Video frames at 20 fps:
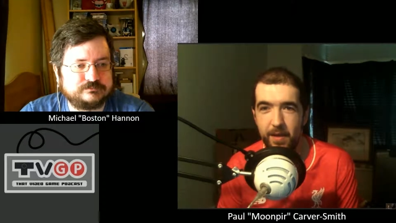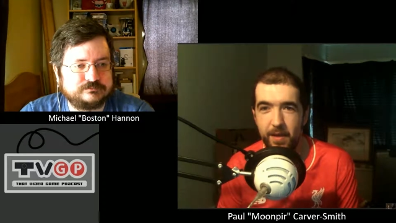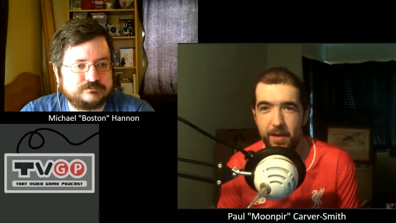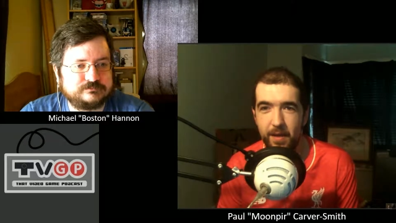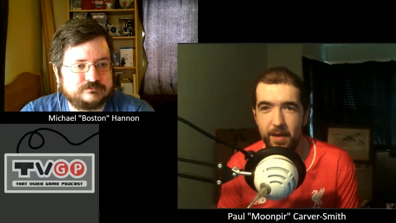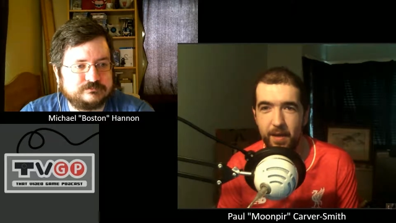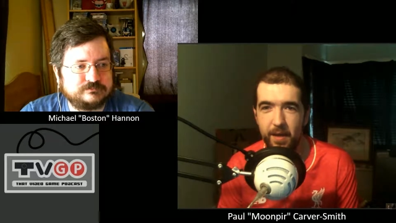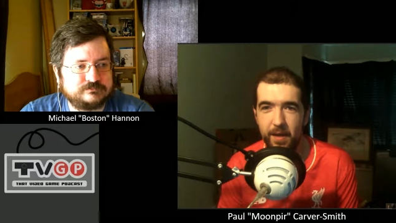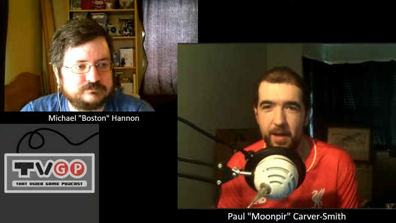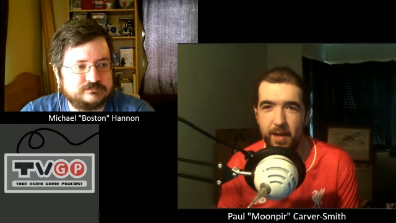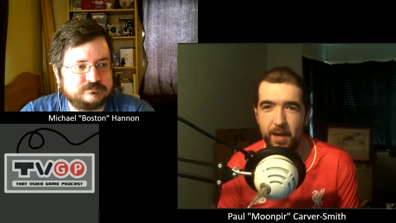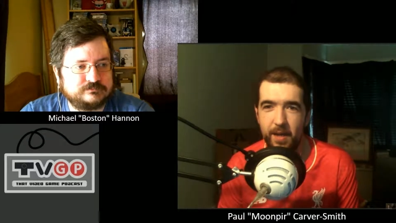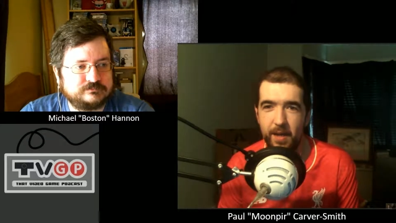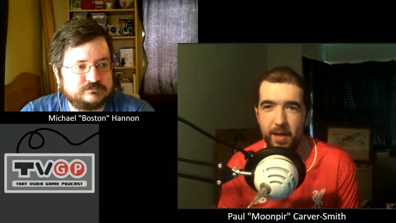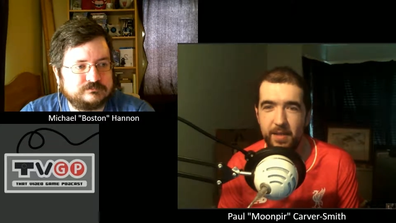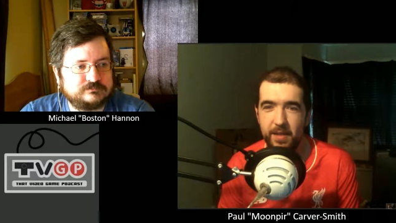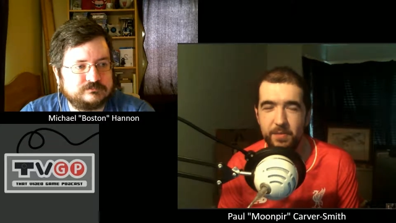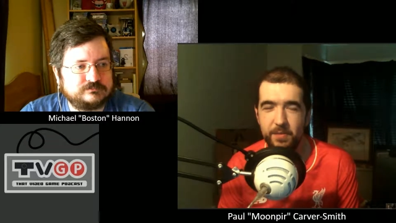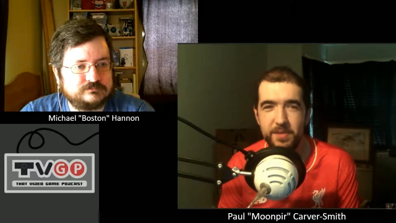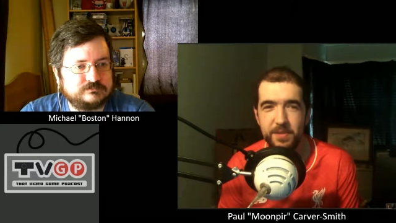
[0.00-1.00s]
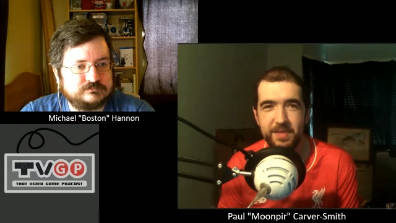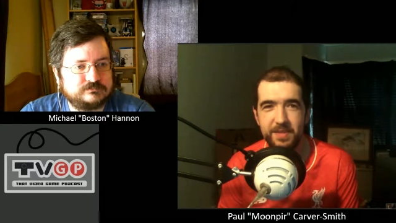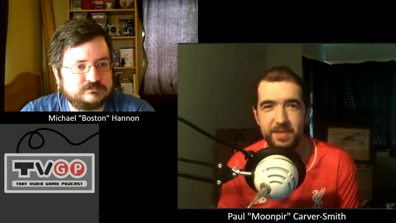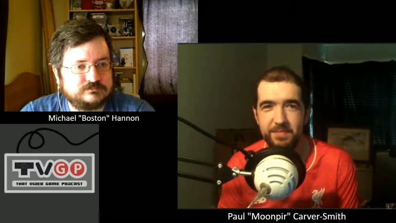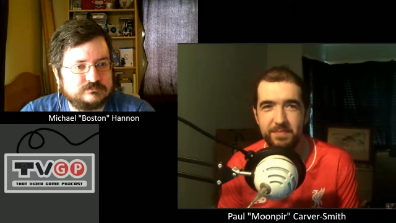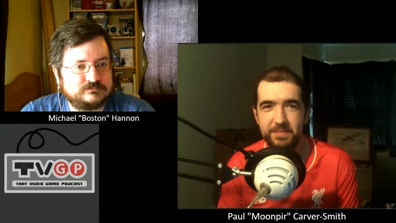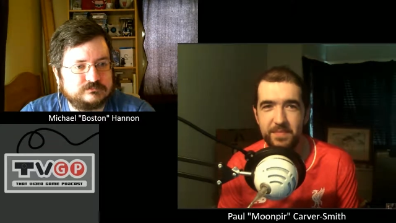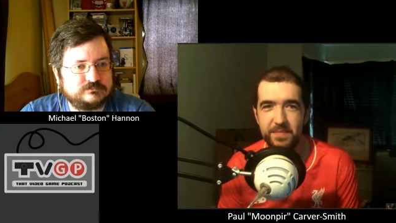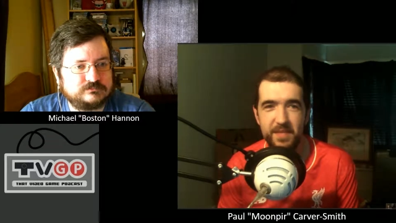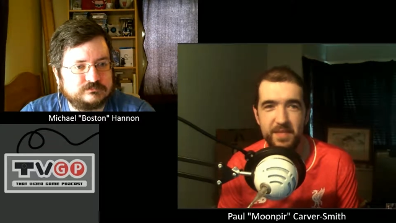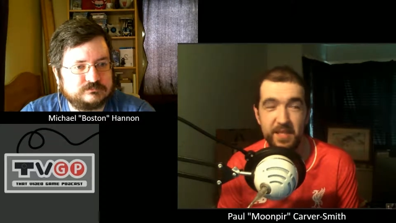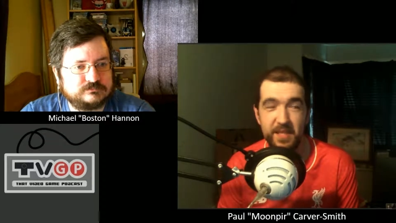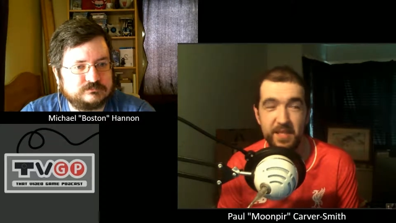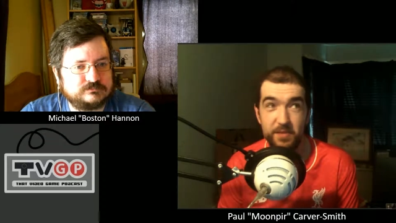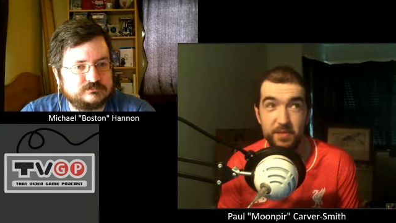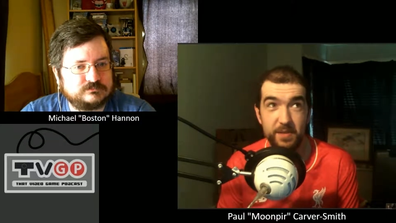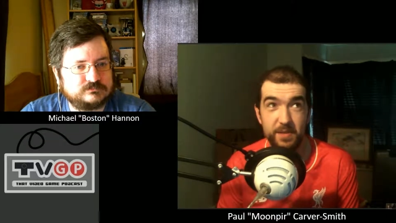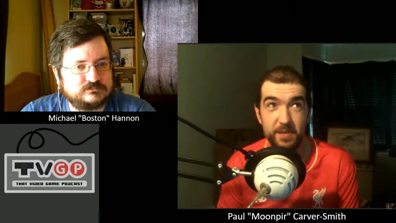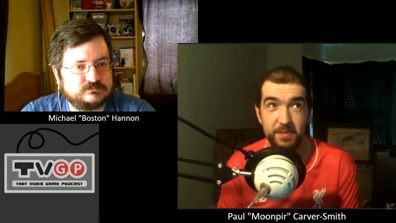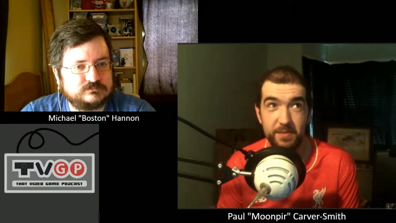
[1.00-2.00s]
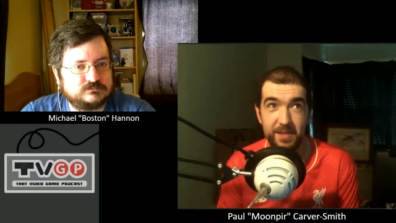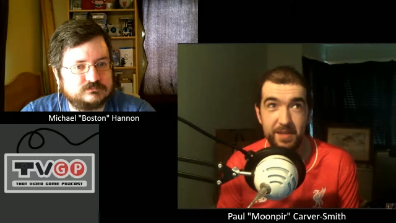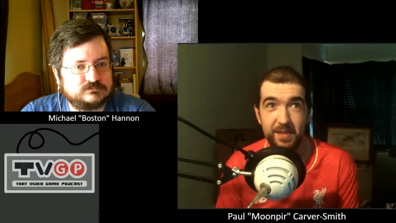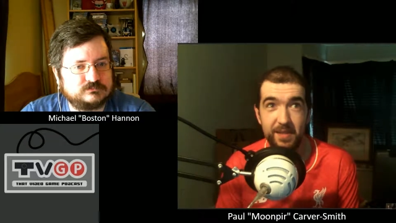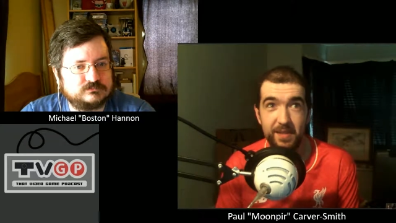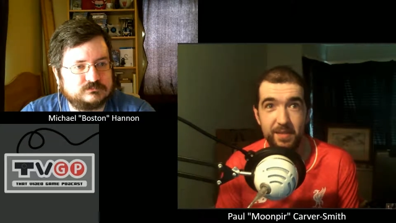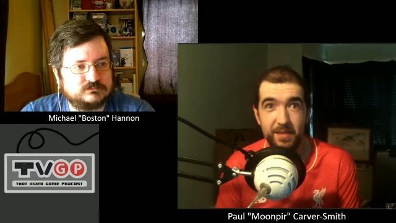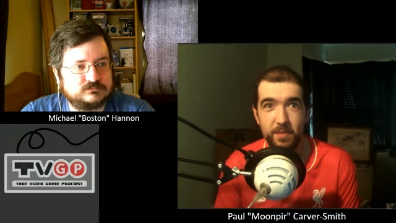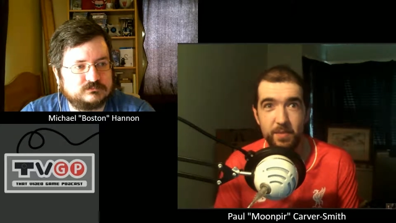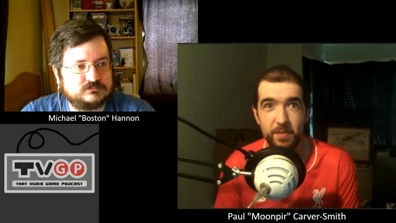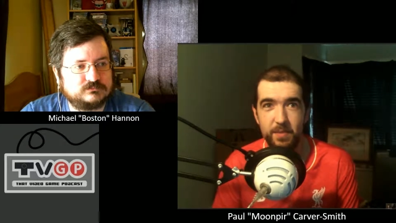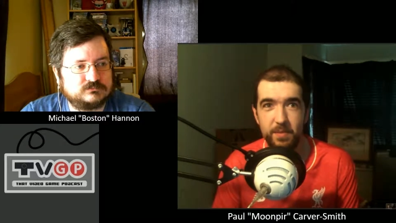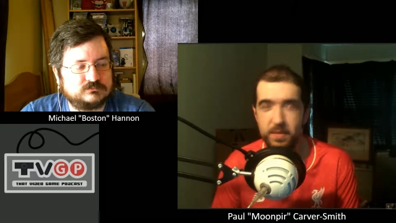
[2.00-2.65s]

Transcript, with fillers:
Speaker 1: And that was literally it was killing me because I was